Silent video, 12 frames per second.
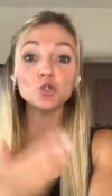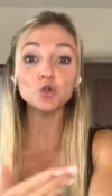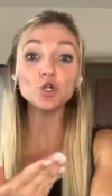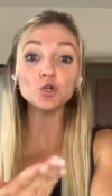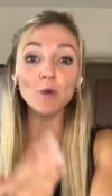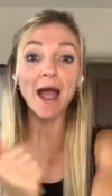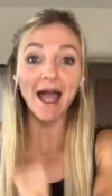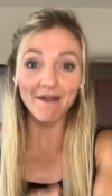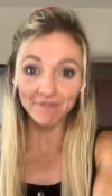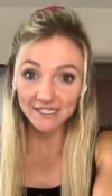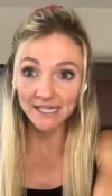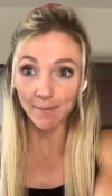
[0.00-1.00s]
do you
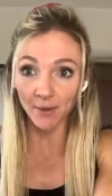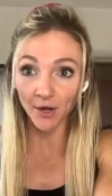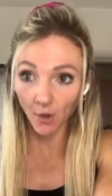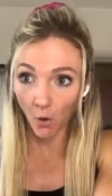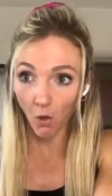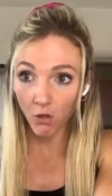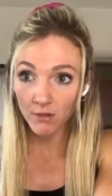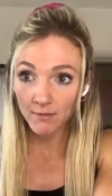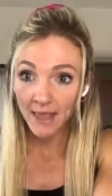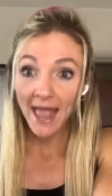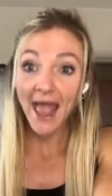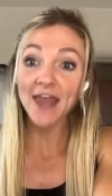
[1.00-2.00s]
have a summer goal?